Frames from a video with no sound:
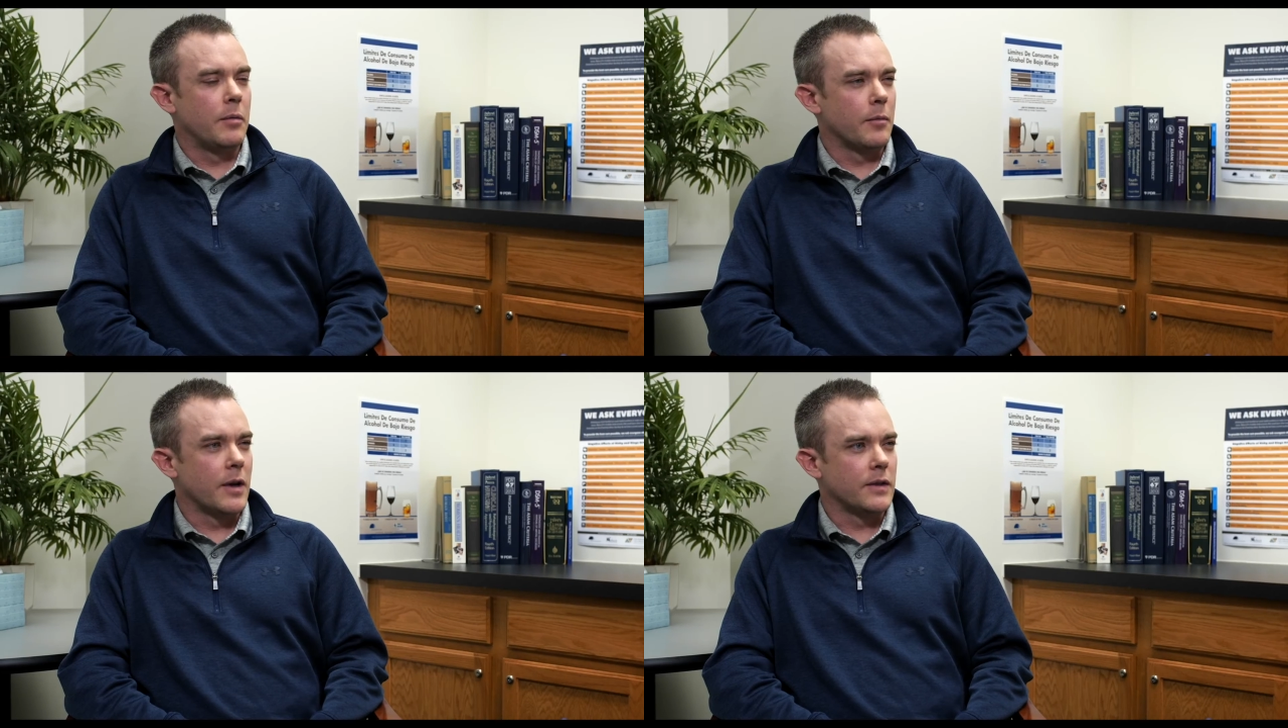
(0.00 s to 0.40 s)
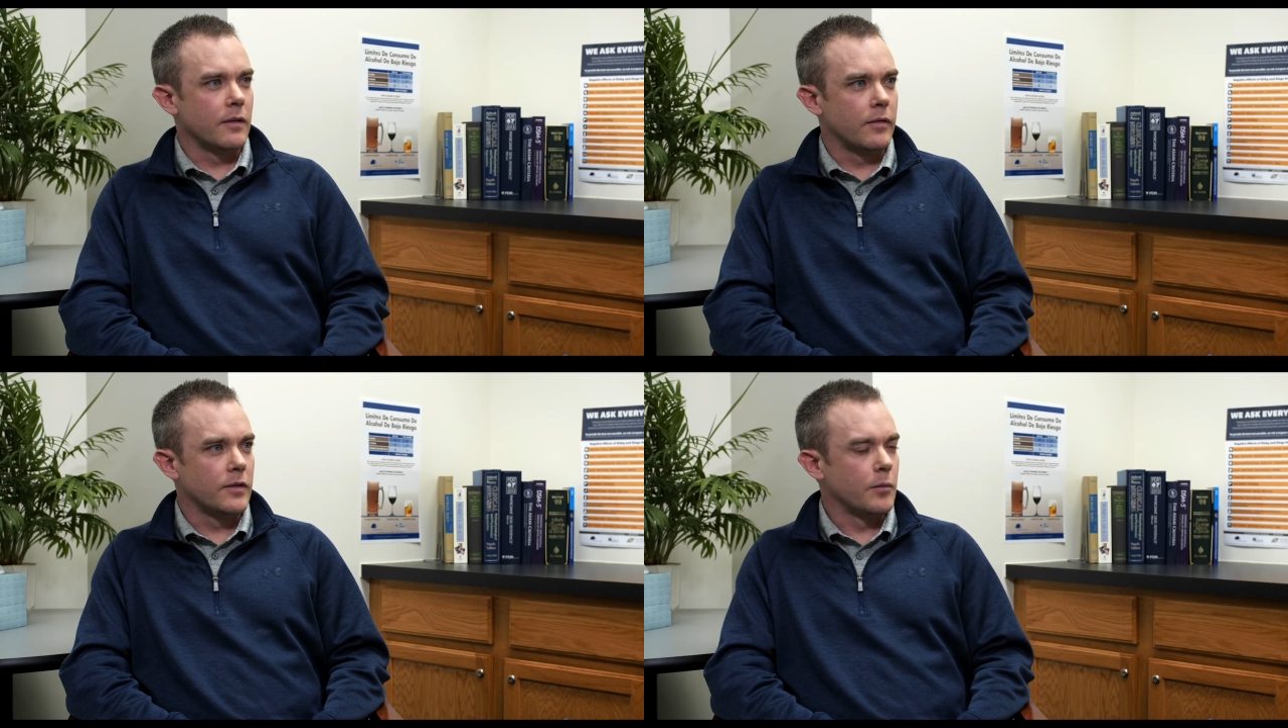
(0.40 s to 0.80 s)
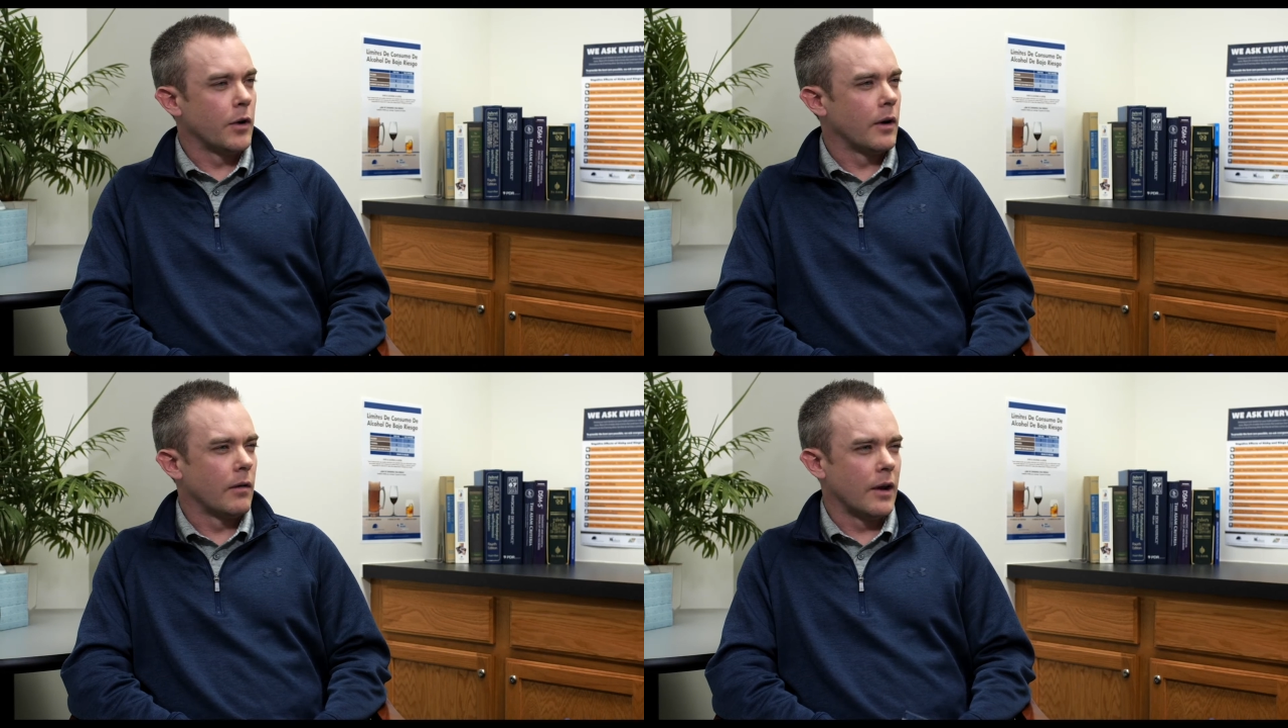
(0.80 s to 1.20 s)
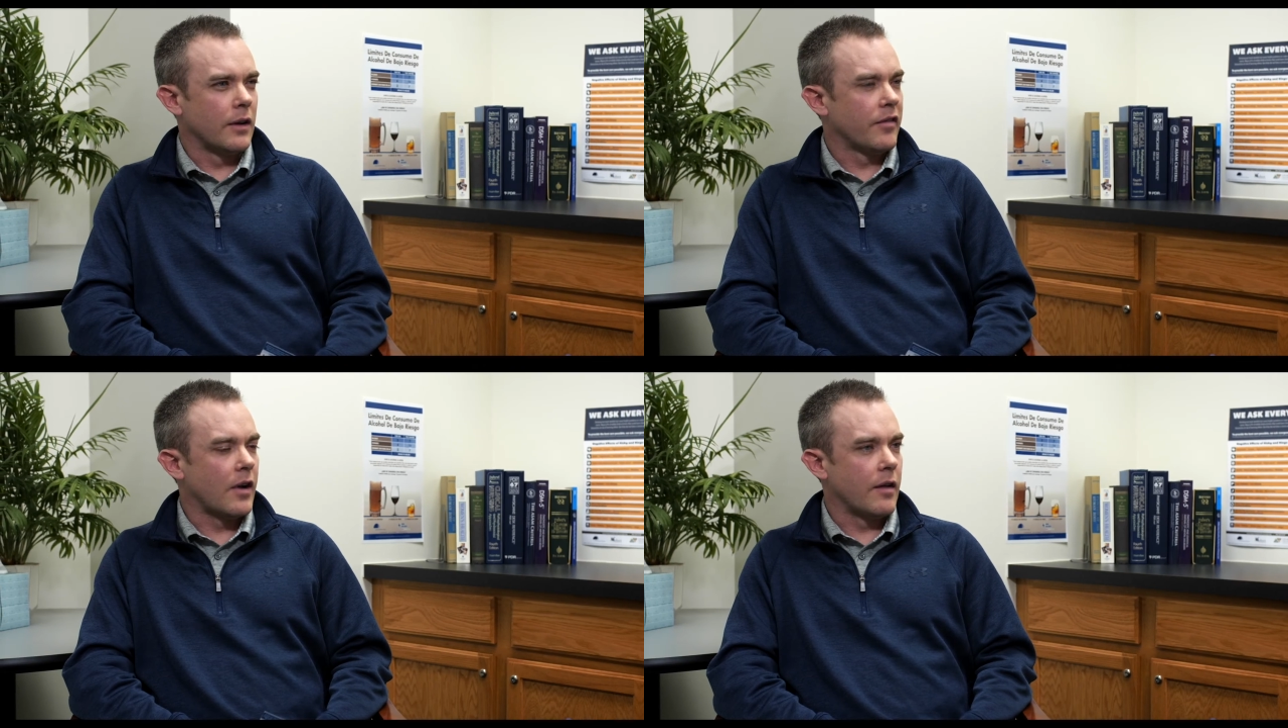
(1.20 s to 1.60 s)
put myself somewhere
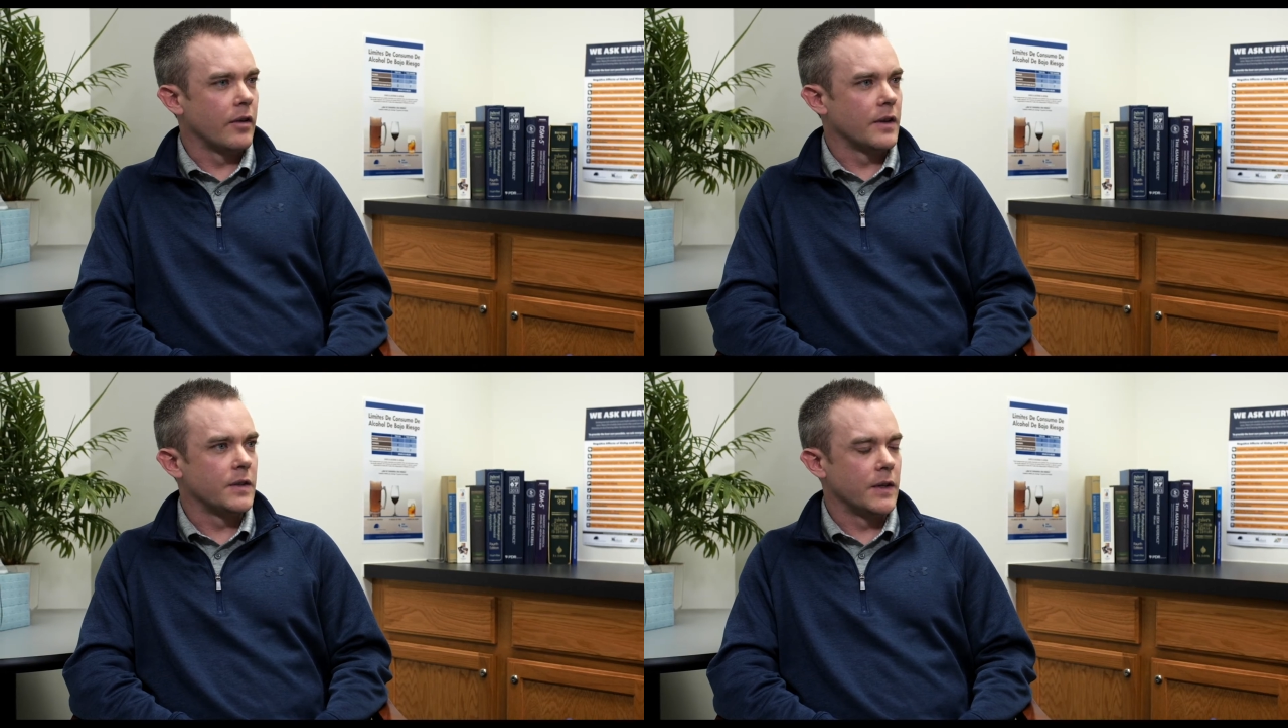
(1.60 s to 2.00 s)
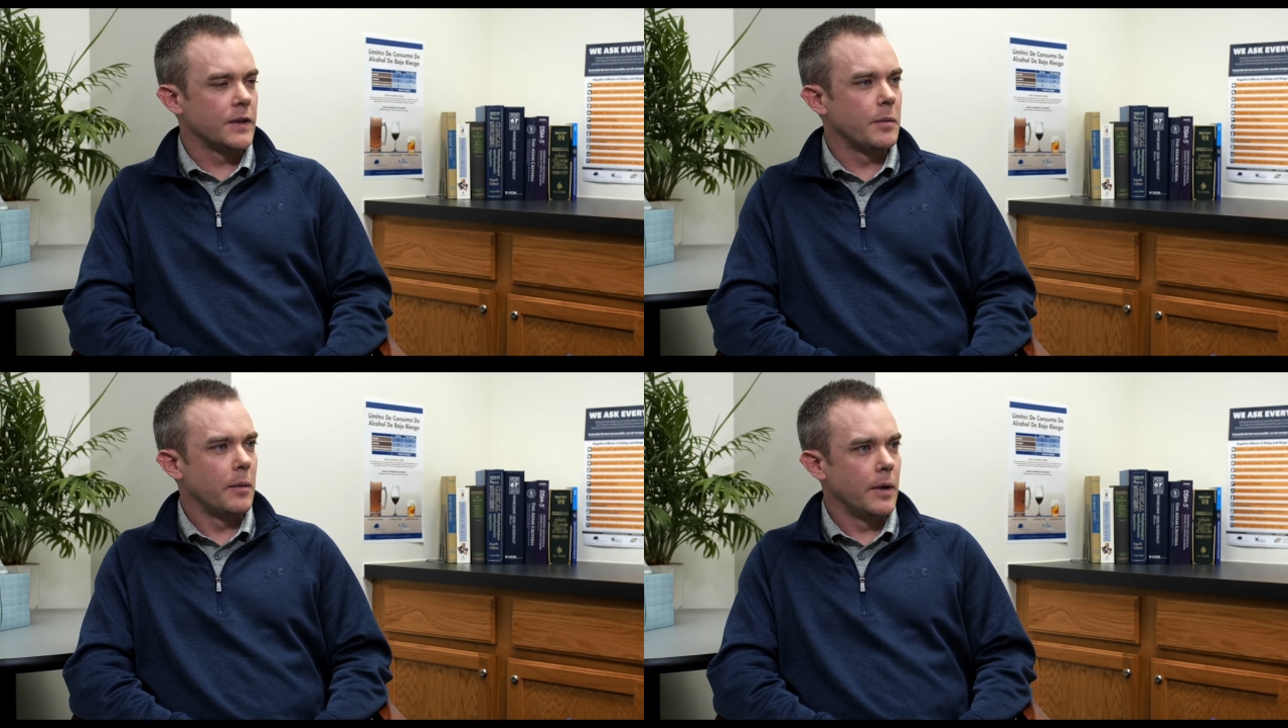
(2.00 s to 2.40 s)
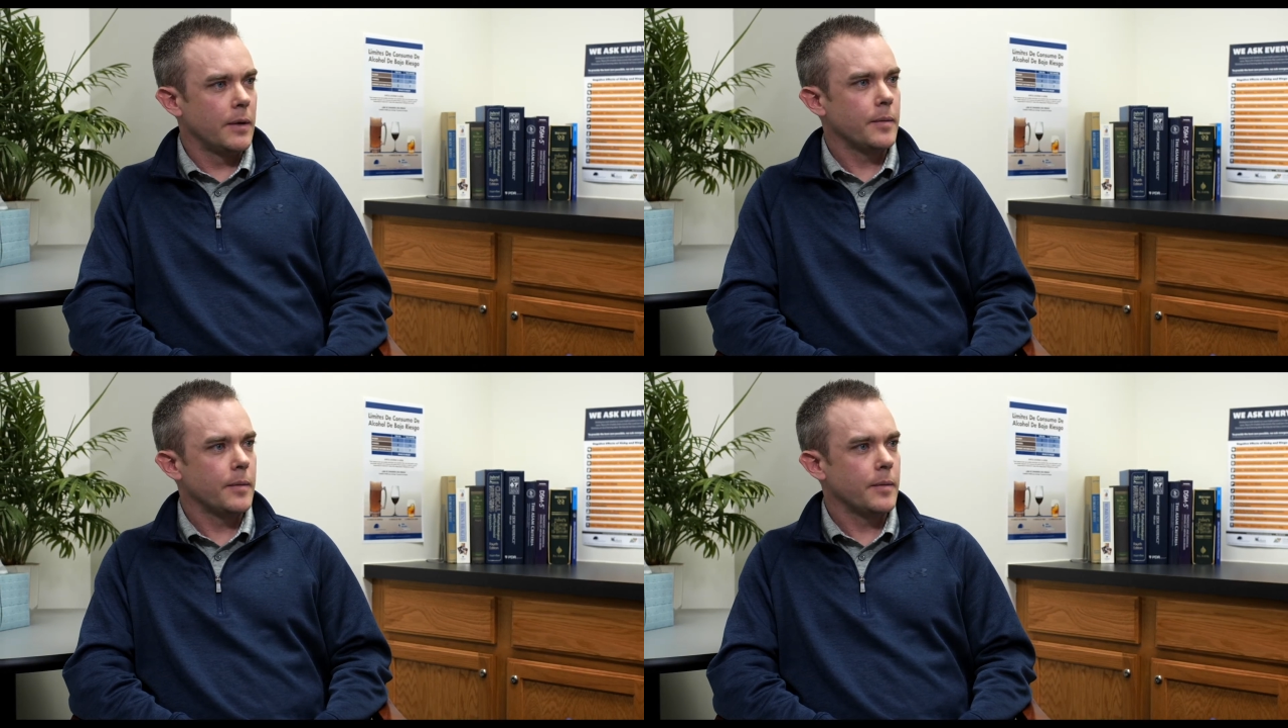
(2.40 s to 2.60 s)
around a 5 or a 6 maybe.